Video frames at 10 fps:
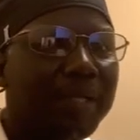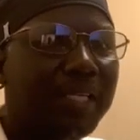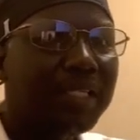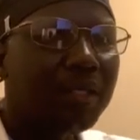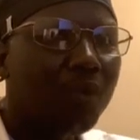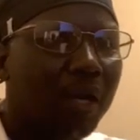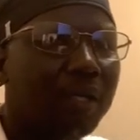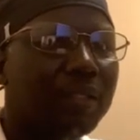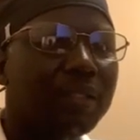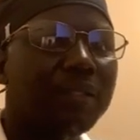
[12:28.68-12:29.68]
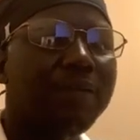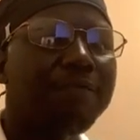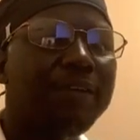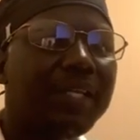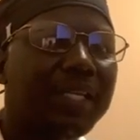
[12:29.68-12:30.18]
did look
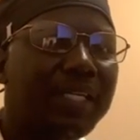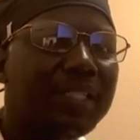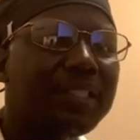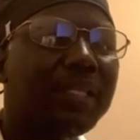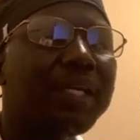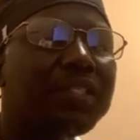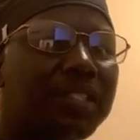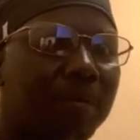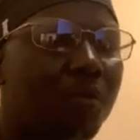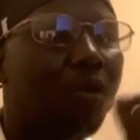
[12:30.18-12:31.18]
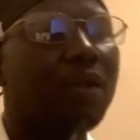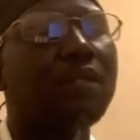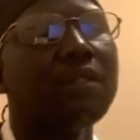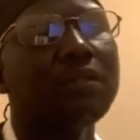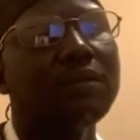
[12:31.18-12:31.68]
very easy ke chia more